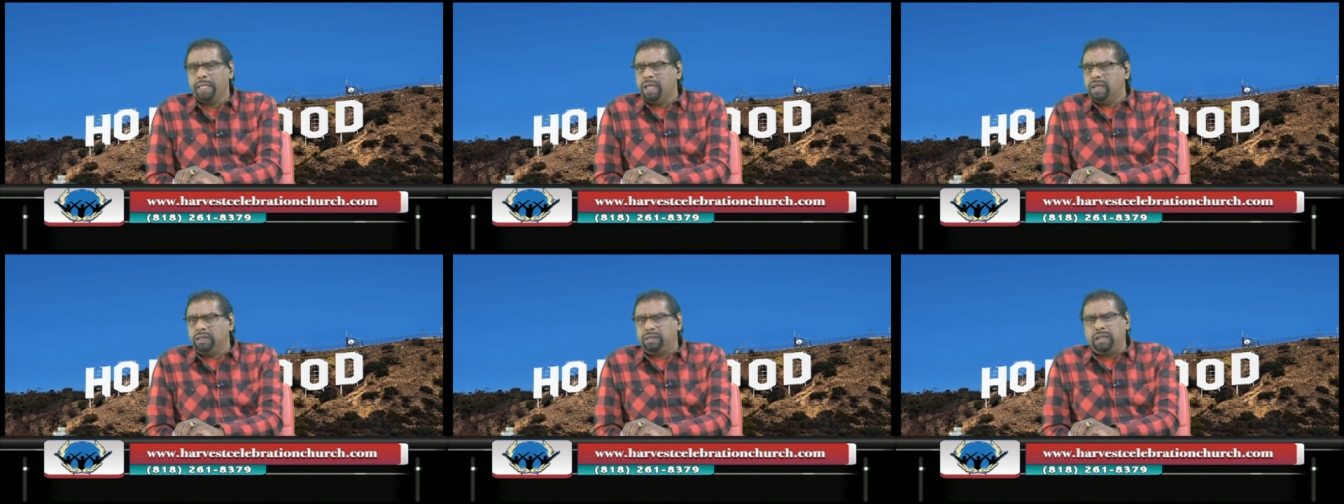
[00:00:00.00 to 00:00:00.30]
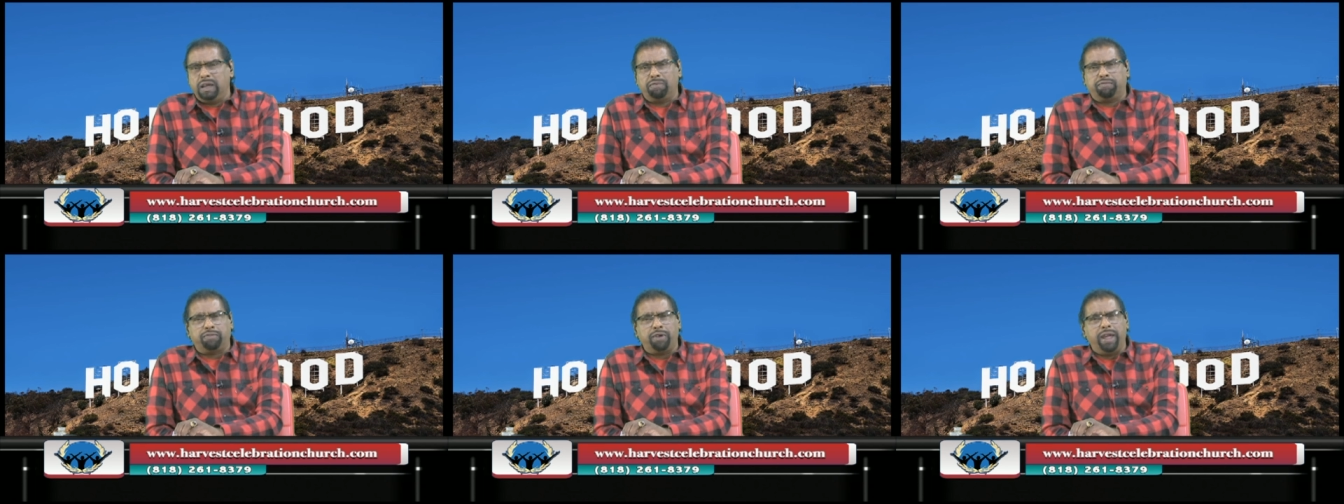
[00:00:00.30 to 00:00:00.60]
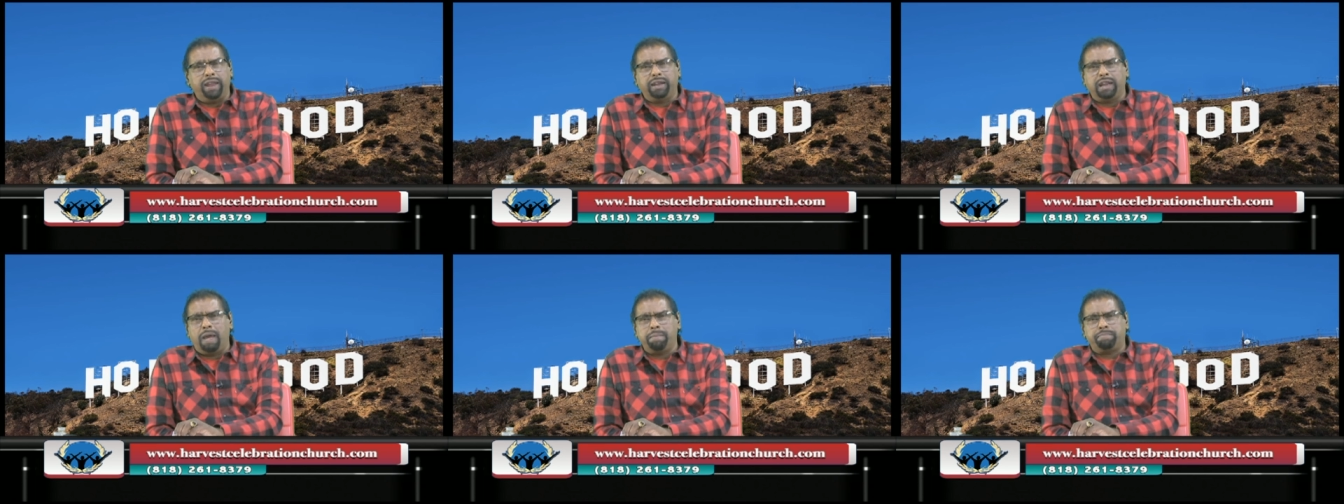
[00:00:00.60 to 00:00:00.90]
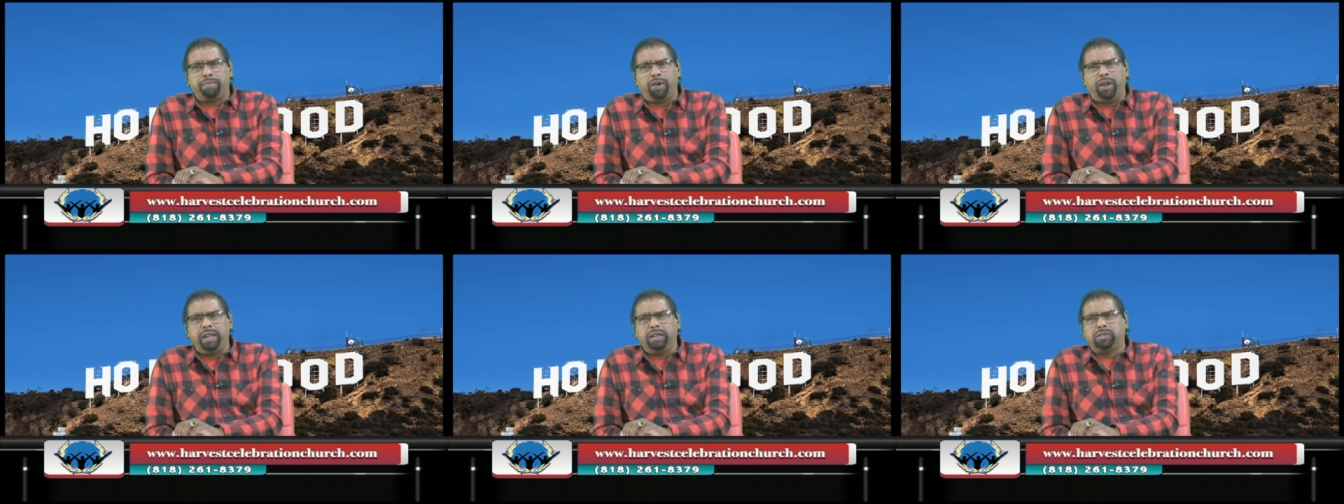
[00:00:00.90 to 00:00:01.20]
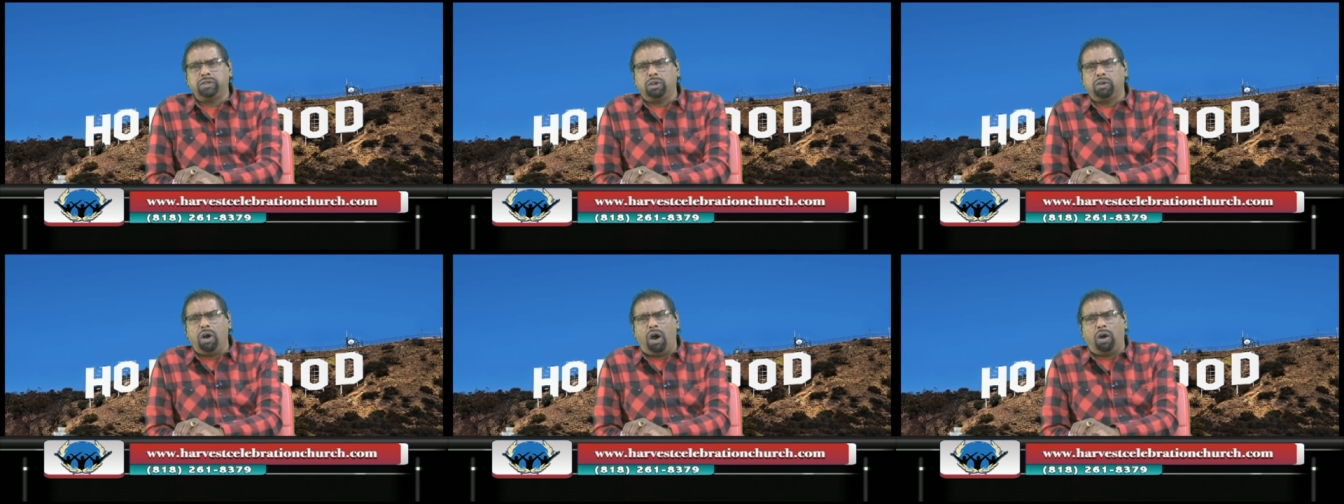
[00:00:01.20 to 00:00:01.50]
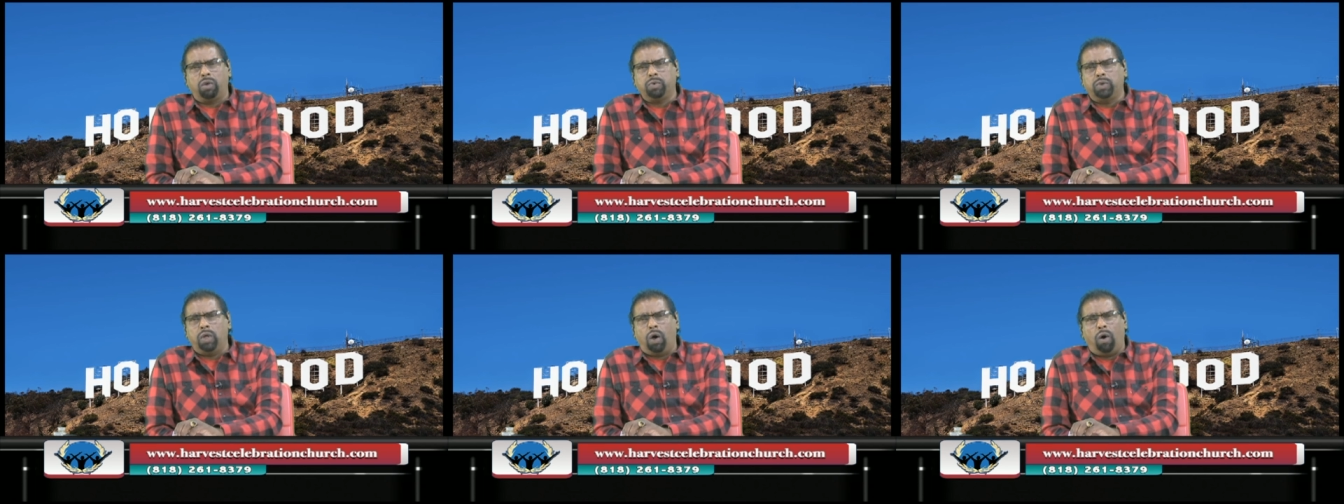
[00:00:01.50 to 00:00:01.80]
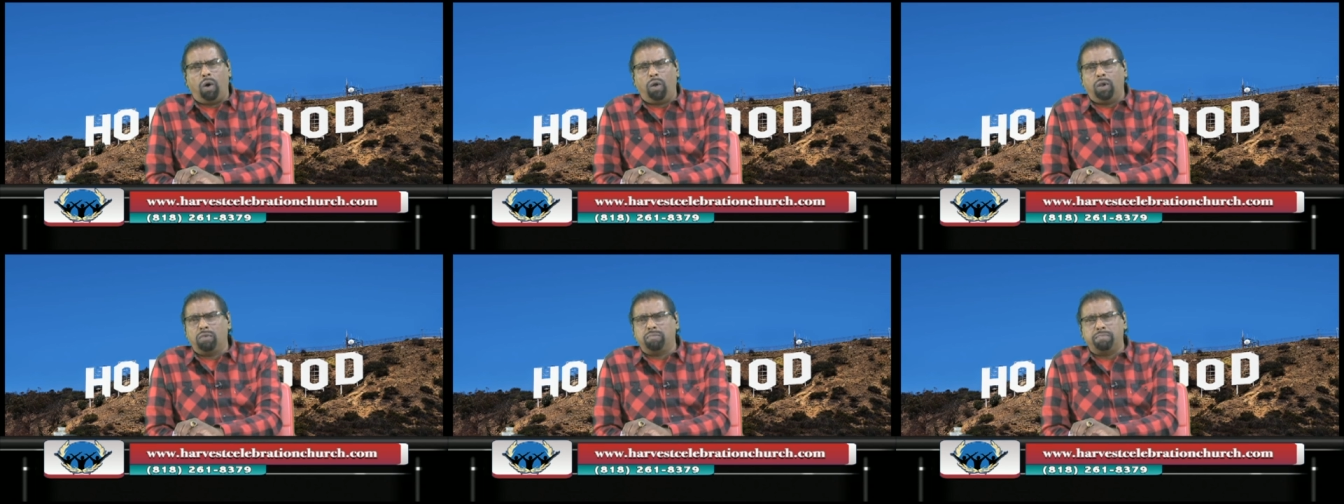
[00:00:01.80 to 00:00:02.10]
dear friend, I pray to God with
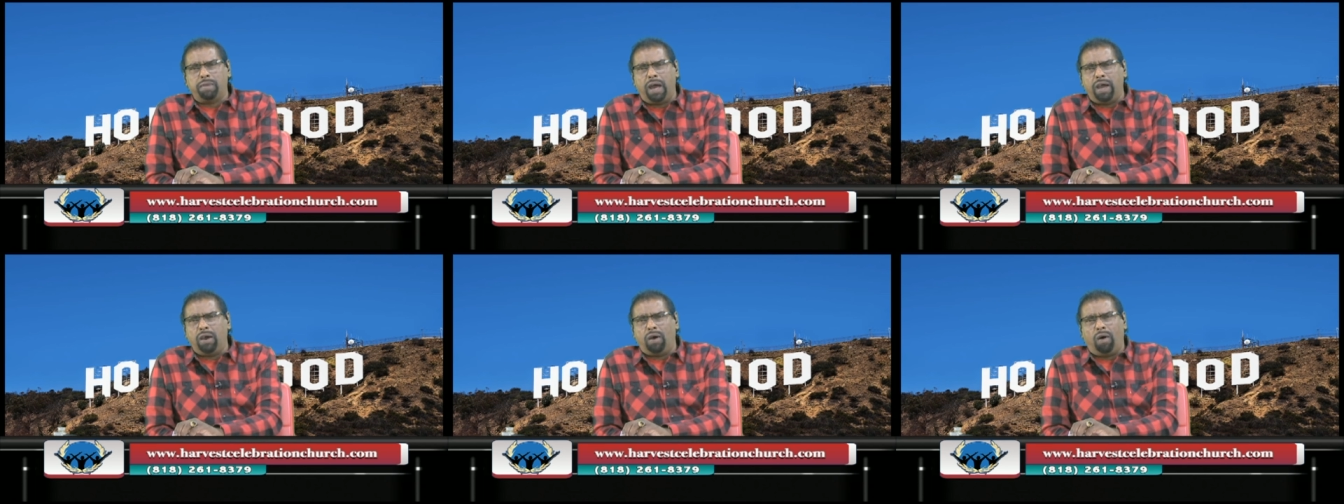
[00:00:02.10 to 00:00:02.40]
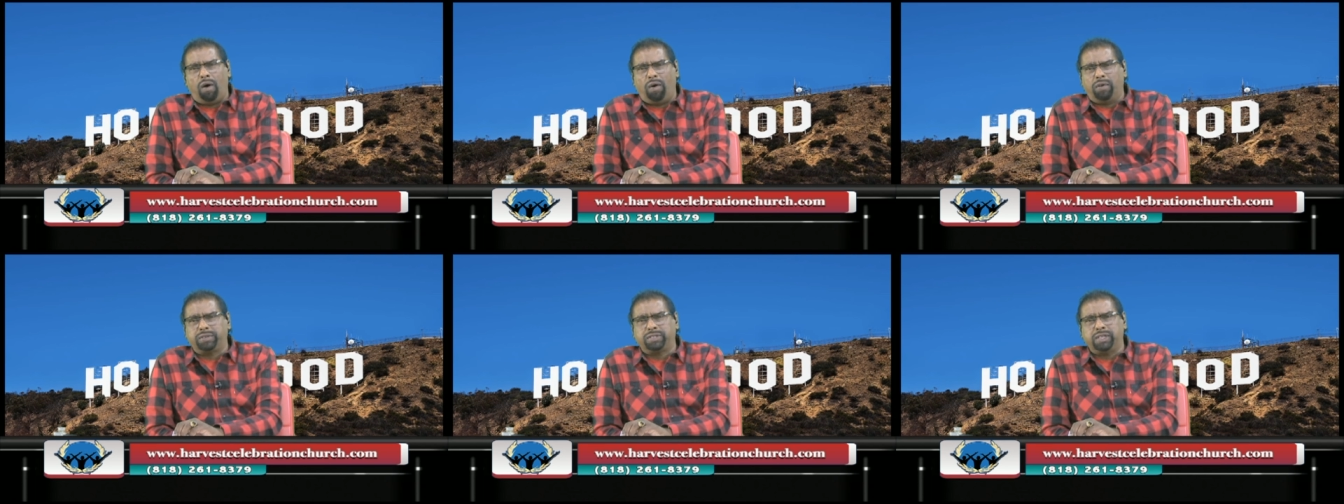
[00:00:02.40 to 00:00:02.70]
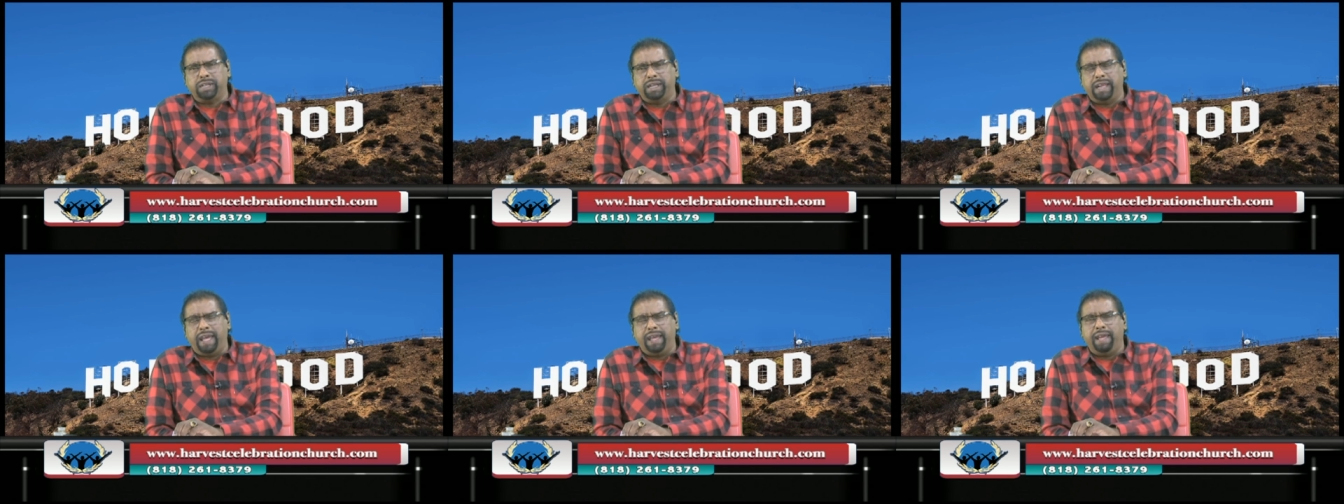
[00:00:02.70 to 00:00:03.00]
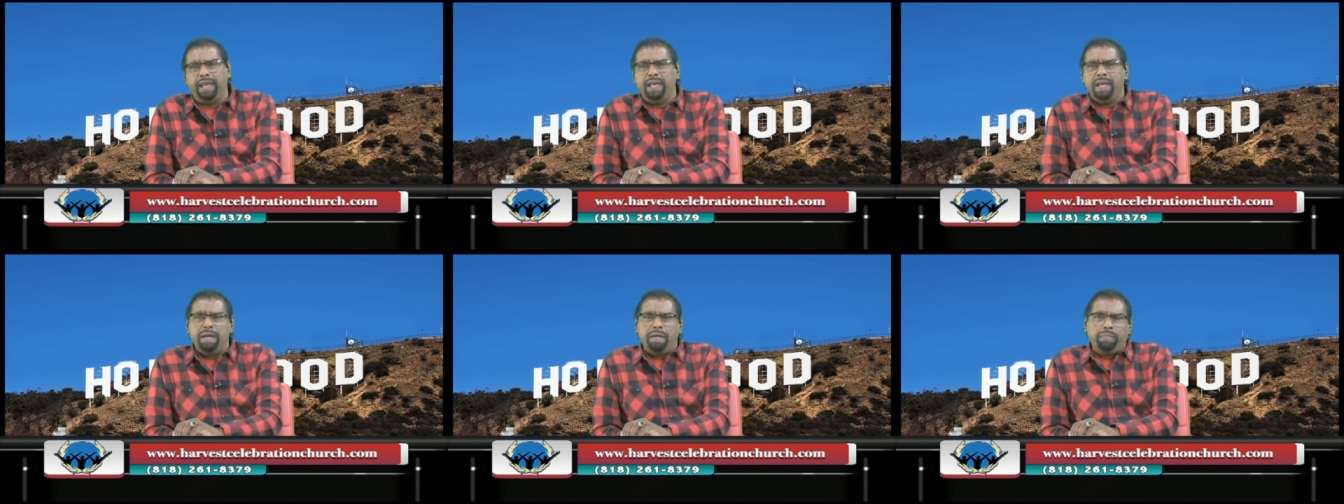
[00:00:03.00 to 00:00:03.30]
all of my heart today